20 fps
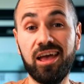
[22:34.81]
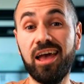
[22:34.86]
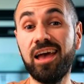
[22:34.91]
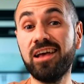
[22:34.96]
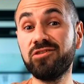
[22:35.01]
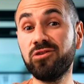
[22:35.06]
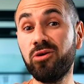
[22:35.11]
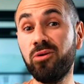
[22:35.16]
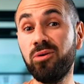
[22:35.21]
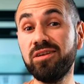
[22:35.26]

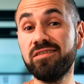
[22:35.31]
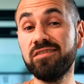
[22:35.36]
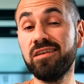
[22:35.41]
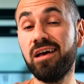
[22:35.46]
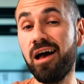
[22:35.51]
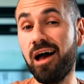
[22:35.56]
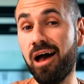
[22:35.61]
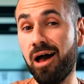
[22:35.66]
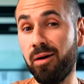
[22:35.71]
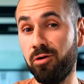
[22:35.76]
As always,
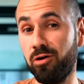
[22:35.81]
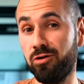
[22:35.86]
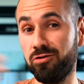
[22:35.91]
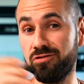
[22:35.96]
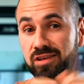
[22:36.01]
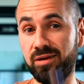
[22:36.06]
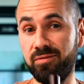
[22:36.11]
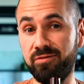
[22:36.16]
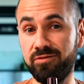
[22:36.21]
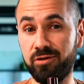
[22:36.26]
I'm your
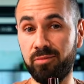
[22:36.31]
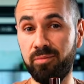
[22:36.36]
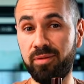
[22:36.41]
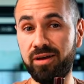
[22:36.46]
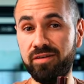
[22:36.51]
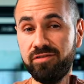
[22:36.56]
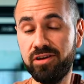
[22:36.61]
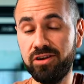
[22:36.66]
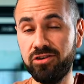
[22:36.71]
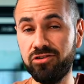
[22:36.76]
host Amy from
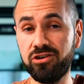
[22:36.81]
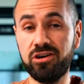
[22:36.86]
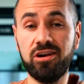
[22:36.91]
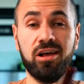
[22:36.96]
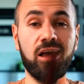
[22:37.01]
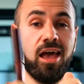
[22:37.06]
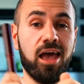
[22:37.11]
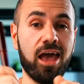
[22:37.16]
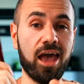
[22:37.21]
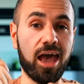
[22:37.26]
PenVenture,
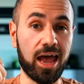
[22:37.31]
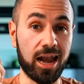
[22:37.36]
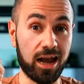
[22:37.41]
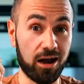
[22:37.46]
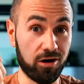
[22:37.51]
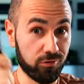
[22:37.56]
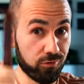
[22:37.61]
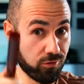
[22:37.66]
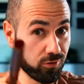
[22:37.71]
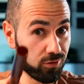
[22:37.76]
and I
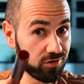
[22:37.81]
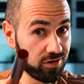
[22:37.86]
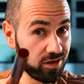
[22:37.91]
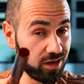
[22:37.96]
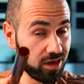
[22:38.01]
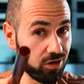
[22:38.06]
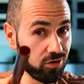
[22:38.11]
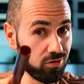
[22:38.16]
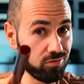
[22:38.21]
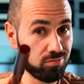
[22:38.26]
look forward to
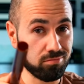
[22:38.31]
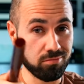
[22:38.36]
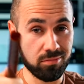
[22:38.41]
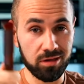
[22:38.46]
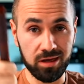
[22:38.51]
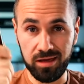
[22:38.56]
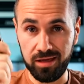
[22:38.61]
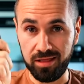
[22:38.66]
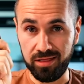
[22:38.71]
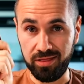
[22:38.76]
seeing you
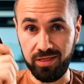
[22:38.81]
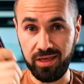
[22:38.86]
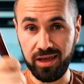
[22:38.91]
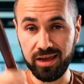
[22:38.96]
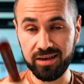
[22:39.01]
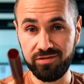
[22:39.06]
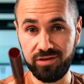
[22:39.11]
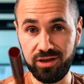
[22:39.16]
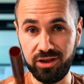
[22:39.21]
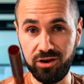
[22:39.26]

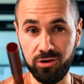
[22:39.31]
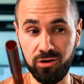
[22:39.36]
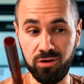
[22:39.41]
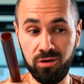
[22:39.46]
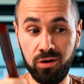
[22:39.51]
next video.